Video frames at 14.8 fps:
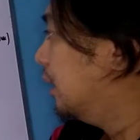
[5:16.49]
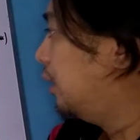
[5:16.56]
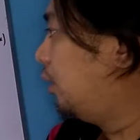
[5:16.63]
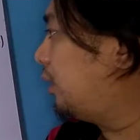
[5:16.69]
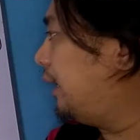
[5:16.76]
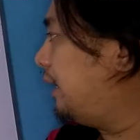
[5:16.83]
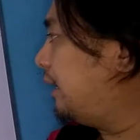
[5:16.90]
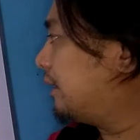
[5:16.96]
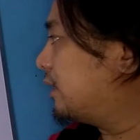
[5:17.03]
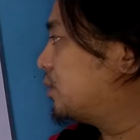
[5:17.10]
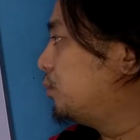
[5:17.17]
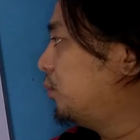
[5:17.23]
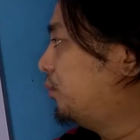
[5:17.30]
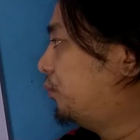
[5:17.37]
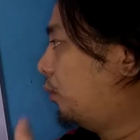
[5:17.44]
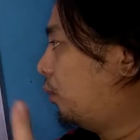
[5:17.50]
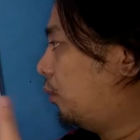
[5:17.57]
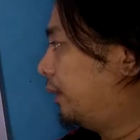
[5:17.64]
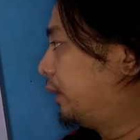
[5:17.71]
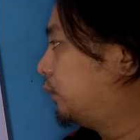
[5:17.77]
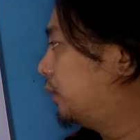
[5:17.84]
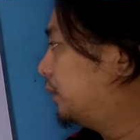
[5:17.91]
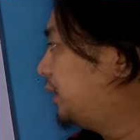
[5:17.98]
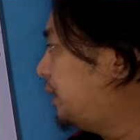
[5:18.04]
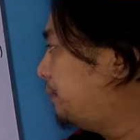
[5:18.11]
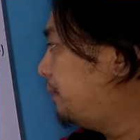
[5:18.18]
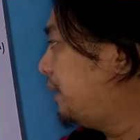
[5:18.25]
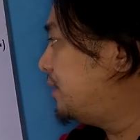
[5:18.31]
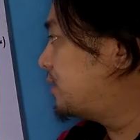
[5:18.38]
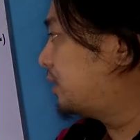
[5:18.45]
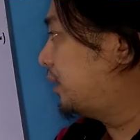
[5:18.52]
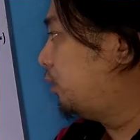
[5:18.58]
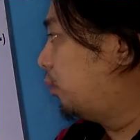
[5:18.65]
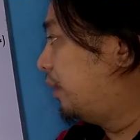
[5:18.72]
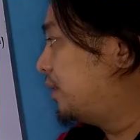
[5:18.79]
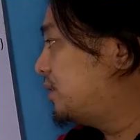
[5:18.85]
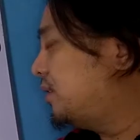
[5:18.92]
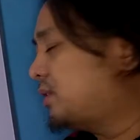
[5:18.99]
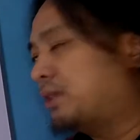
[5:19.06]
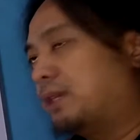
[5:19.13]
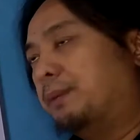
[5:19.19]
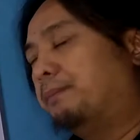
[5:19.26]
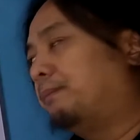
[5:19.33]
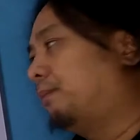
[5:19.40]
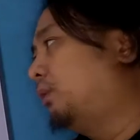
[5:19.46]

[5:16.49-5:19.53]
Okay, let us move forward to a three-phase, three-wire system.